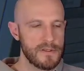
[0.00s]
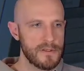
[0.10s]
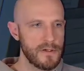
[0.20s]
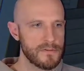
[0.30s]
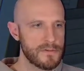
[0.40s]

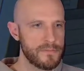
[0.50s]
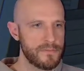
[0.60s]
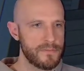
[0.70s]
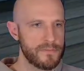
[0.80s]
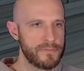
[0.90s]
Oh,
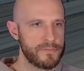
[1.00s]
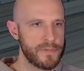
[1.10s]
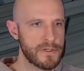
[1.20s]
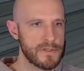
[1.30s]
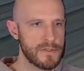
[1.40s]

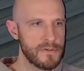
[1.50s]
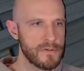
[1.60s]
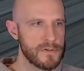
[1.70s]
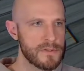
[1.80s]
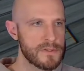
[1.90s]
bricks in 2
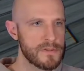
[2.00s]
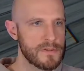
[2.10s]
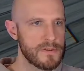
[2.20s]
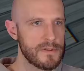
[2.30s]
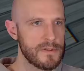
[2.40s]
corners.
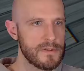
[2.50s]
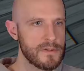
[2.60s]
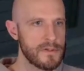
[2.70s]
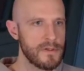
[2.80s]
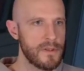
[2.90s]

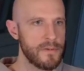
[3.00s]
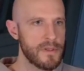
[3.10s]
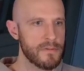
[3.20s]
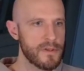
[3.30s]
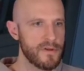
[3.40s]
Could there be
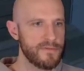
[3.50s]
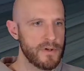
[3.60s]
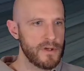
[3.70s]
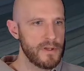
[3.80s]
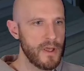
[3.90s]
some stuff
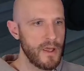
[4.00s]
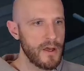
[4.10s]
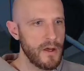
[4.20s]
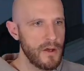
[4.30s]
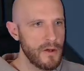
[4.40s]
behind it?
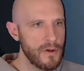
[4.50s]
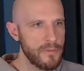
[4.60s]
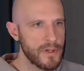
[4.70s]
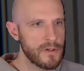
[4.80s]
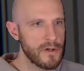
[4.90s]
Oh
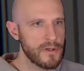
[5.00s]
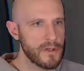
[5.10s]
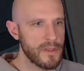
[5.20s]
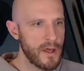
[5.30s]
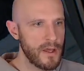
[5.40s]
my god, look
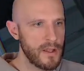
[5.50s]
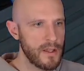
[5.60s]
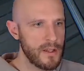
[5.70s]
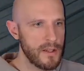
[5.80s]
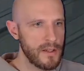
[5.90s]
at that.
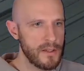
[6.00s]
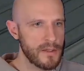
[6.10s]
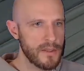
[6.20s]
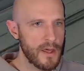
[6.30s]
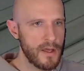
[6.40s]
Look
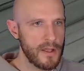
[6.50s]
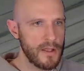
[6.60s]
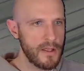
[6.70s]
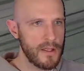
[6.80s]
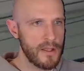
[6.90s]
at that.
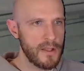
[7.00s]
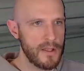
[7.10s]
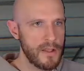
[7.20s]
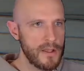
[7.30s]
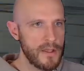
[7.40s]

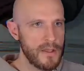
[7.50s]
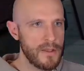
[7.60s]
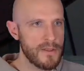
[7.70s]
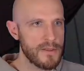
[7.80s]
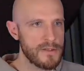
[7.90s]

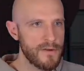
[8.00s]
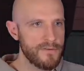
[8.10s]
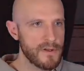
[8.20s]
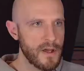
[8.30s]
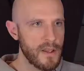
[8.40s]
It's a
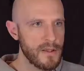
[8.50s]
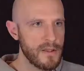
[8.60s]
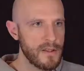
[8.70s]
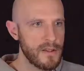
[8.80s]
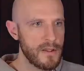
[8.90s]
different colour
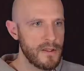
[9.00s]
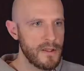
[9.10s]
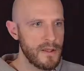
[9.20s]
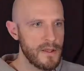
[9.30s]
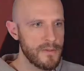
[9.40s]

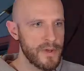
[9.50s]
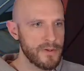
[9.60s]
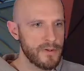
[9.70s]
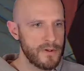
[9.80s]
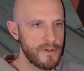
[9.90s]
in the middle.